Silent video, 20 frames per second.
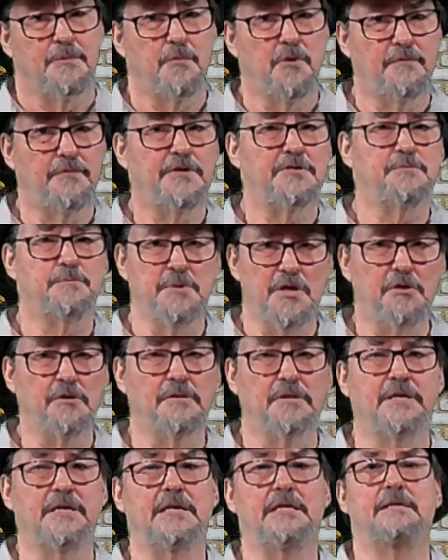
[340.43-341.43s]
The movie's
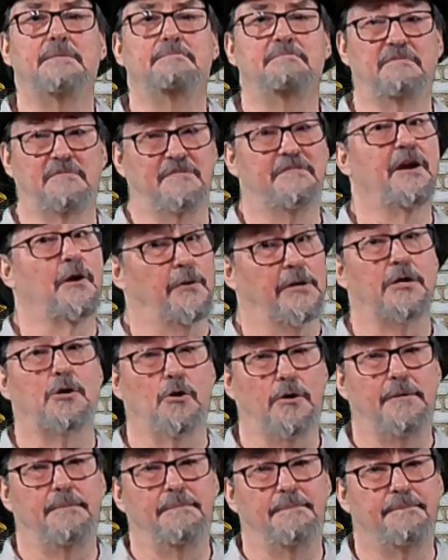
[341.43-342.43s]
merely very
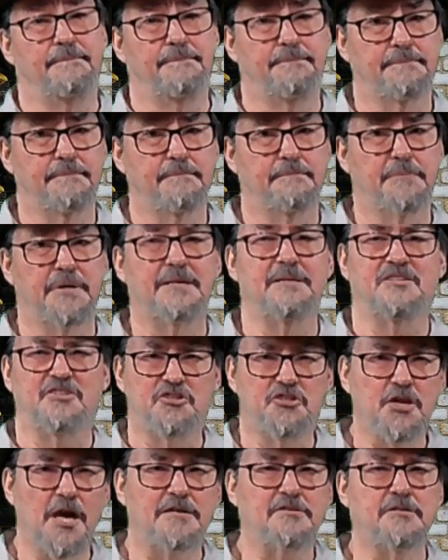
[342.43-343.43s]
good, but
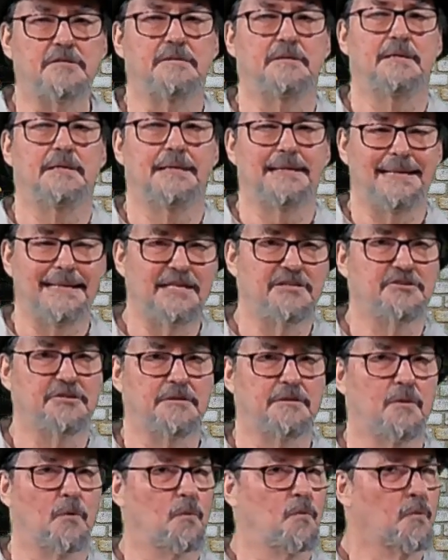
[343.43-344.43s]
it just
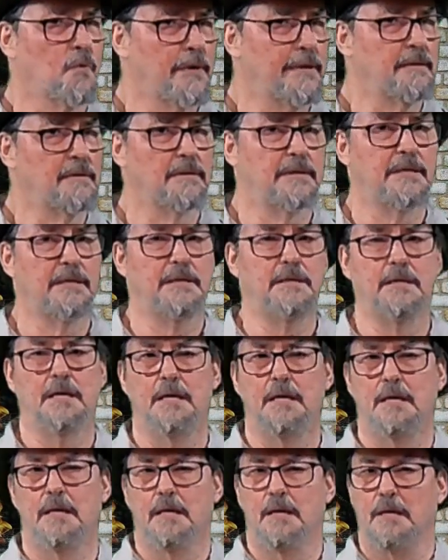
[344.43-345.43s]
isn't
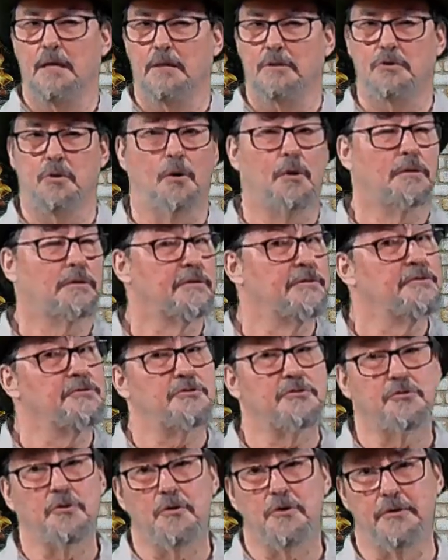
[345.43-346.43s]
really
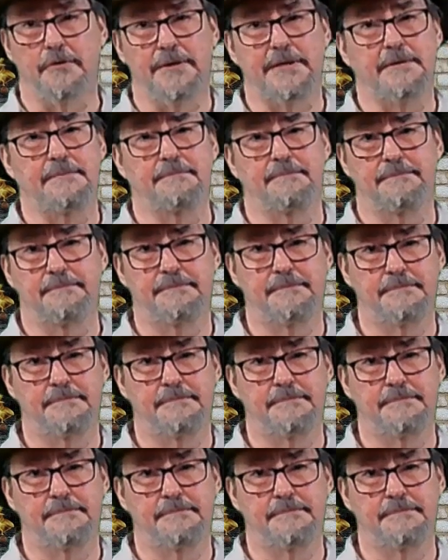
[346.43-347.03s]
Tolkien's story.